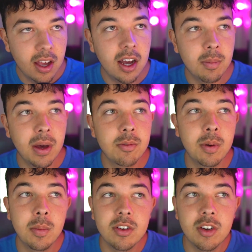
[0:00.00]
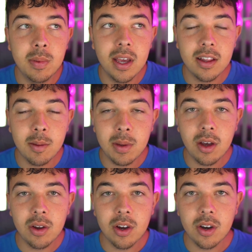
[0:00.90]
But that's pretty much going to be it. Let me
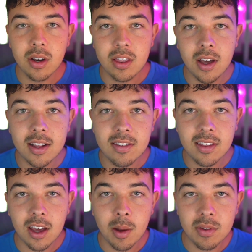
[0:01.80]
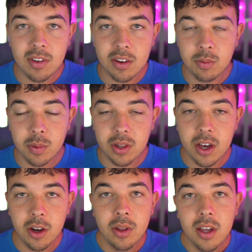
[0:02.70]
know your thoughts in the comment section
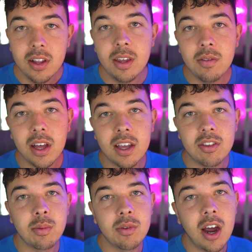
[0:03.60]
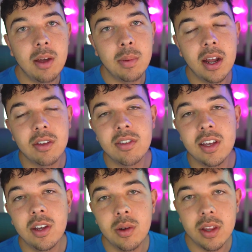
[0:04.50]
below. Leave a like and subscribe, and I'll
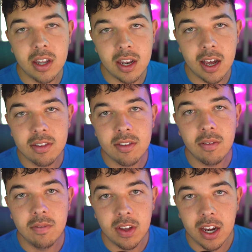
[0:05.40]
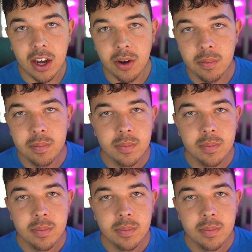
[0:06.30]
see you in the next video.